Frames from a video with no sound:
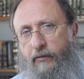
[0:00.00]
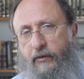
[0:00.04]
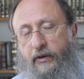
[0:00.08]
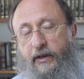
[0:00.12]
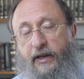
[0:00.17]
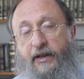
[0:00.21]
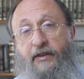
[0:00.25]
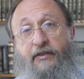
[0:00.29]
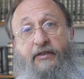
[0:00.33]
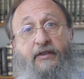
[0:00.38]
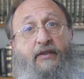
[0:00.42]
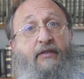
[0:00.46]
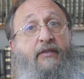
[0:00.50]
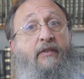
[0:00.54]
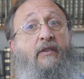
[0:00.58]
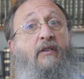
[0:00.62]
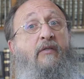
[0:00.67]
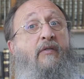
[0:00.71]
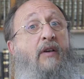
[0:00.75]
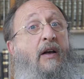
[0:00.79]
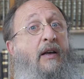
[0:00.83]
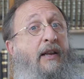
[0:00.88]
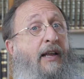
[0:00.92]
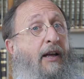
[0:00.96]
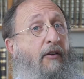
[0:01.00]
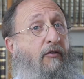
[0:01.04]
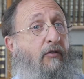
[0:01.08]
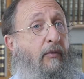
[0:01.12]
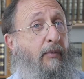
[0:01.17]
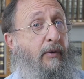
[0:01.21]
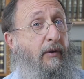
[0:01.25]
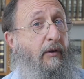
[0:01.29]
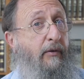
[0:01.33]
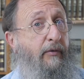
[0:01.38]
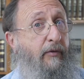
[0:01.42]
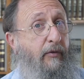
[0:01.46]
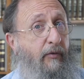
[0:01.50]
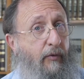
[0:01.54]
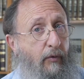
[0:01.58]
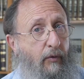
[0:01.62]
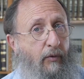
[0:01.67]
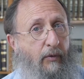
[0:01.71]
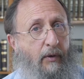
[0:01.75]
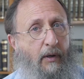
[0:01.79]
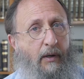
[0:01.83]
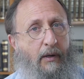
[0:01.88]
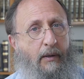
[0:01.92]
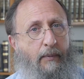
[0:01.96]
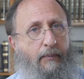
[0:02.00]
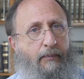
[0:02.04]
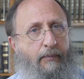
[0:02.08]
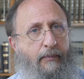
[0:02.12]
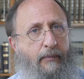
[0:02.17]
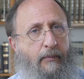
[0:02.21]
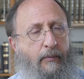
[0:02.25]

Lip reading: relates to the divine attribute of Gvura,